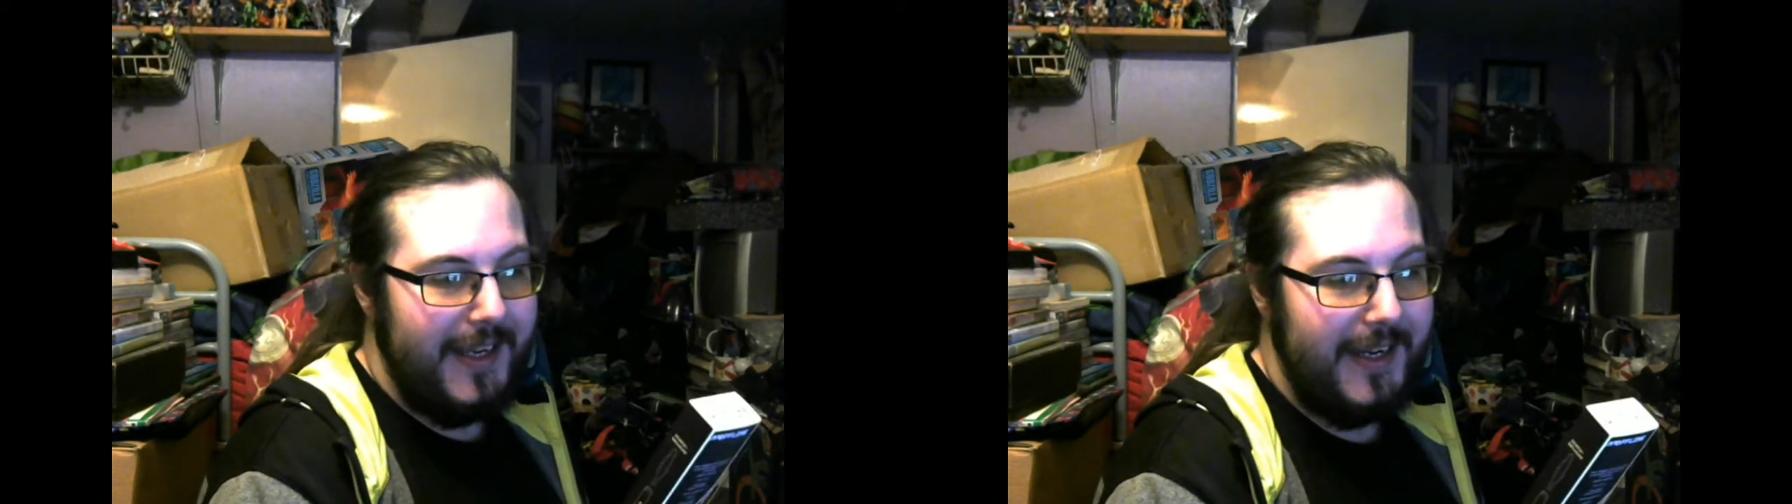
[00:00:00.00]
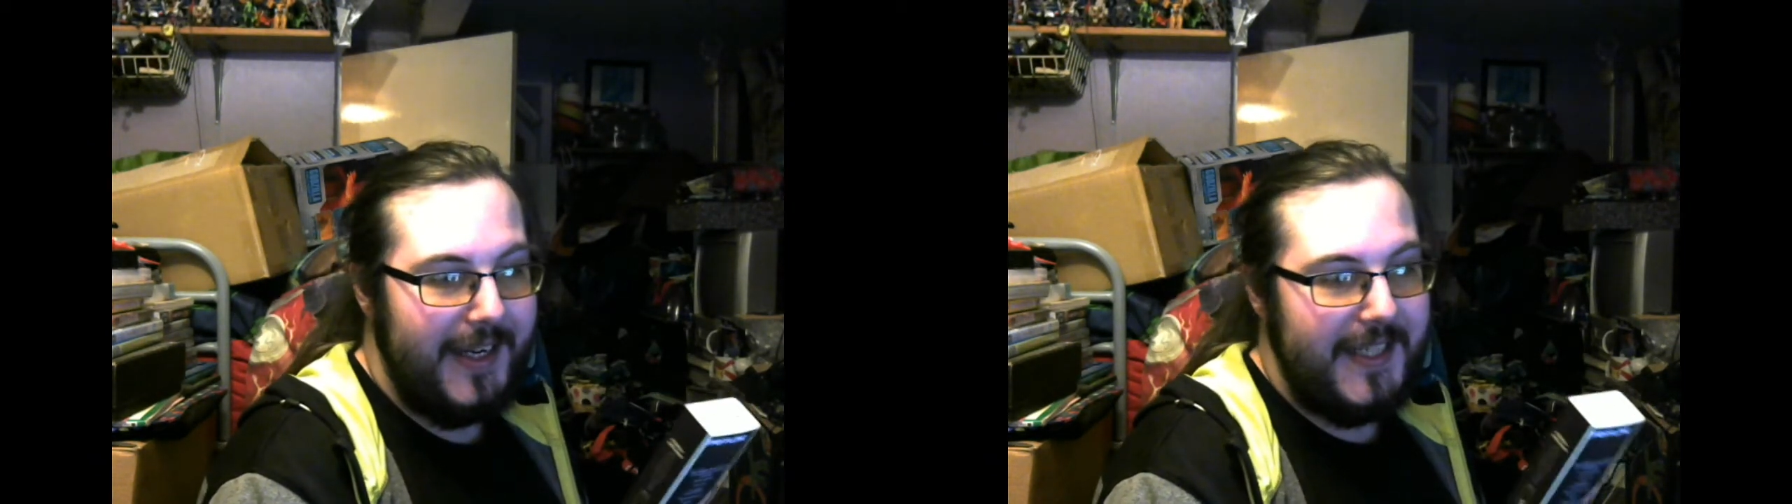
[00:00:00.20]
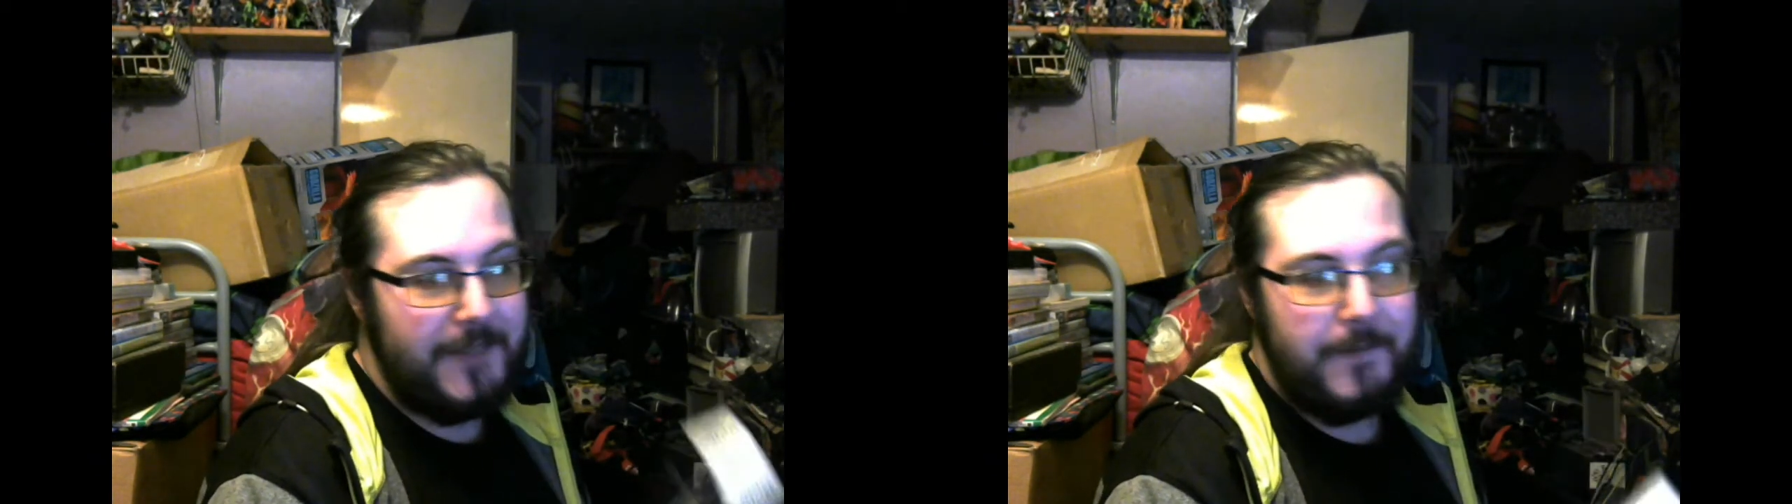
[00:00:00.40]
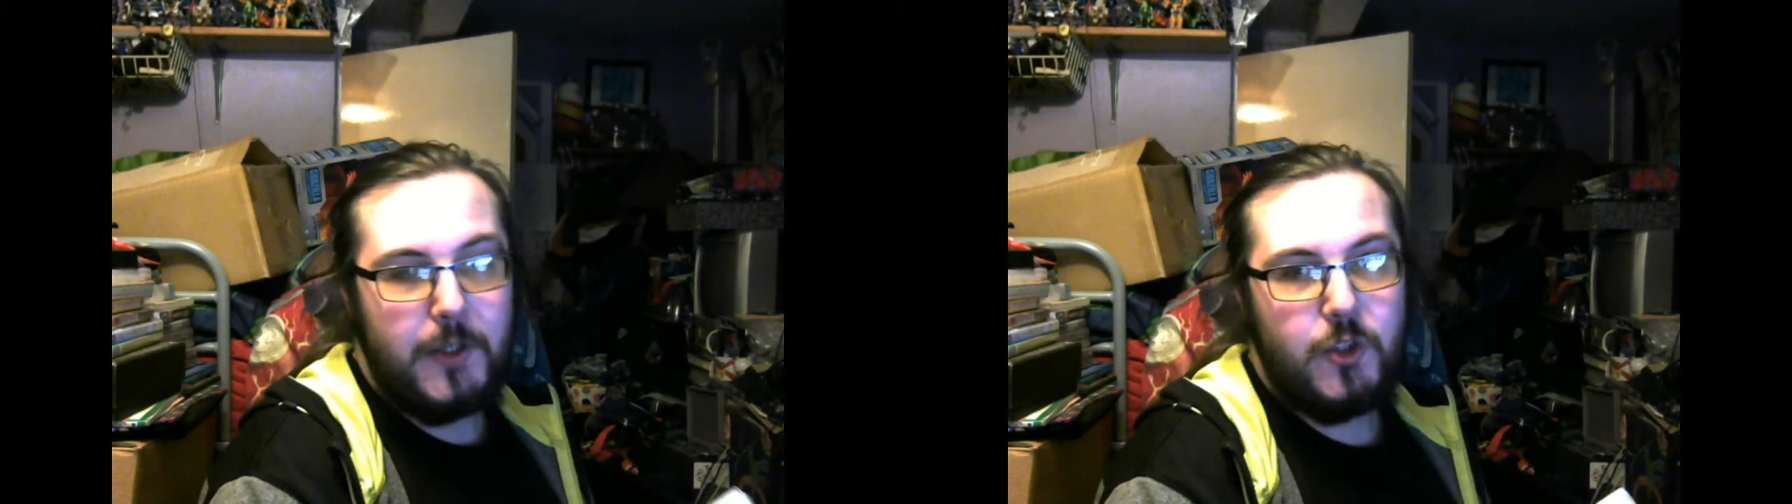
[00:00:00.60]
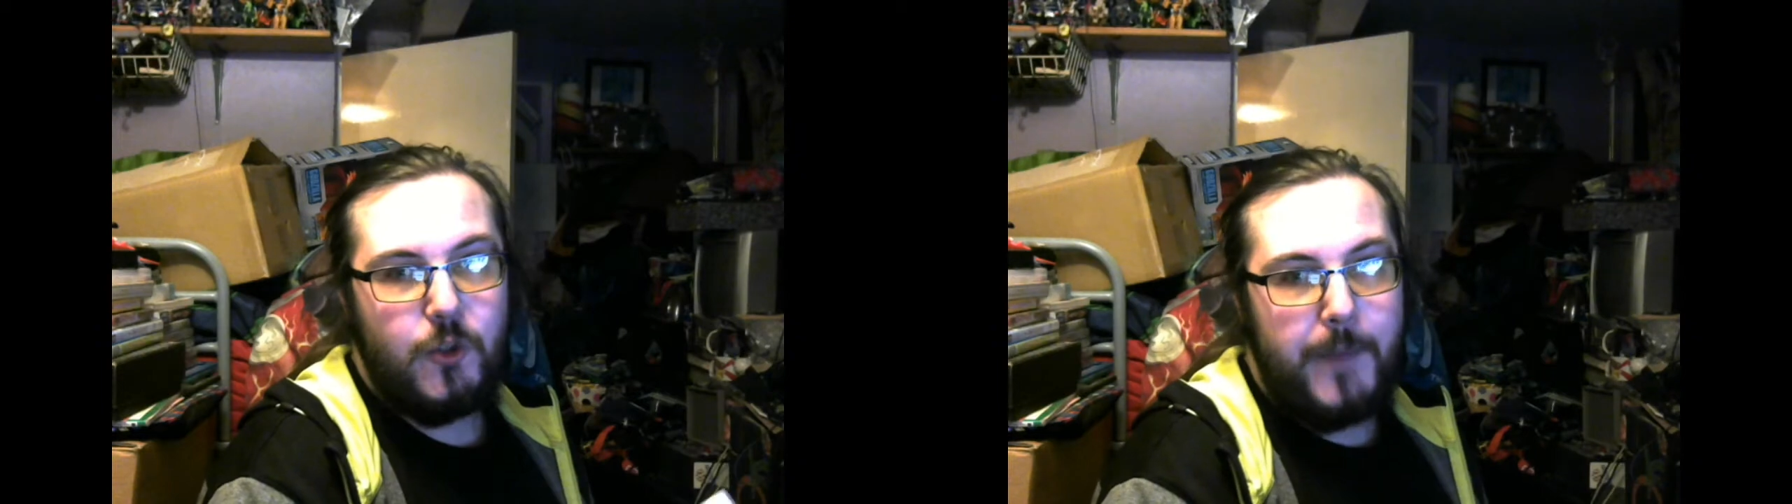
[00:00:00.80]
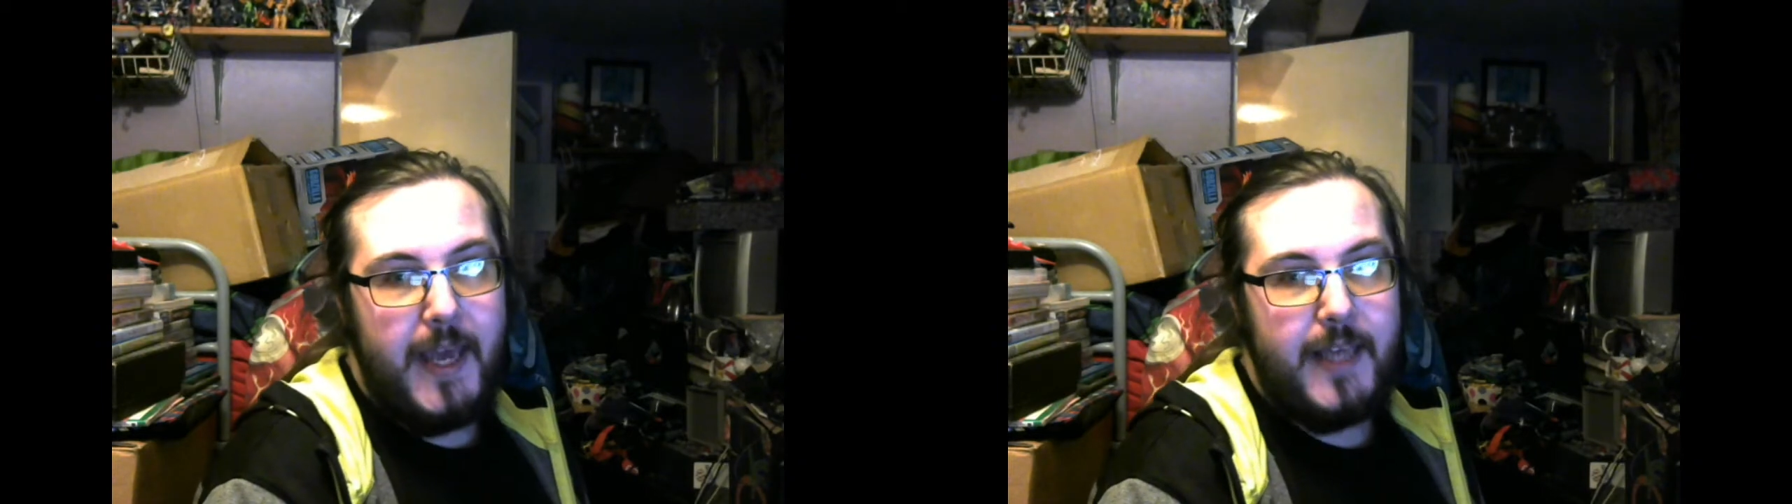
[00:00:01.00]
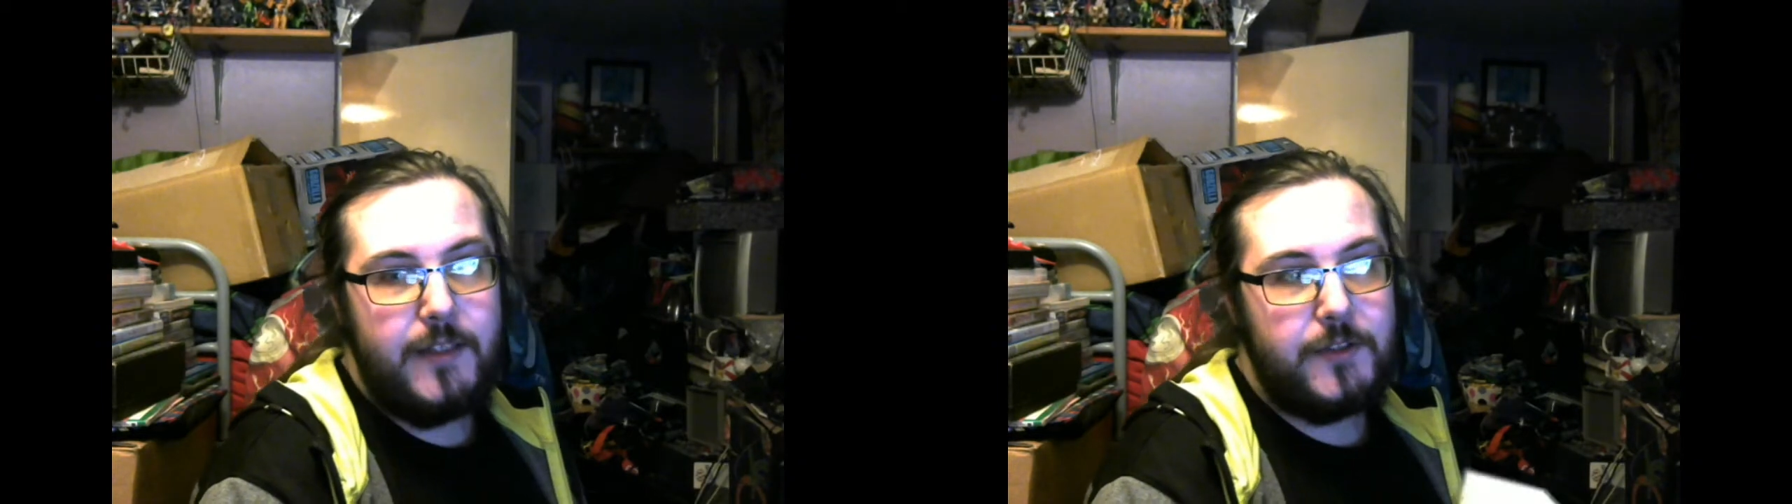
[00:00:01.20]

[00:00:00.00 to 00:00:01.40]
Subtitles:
And it's a functional pen,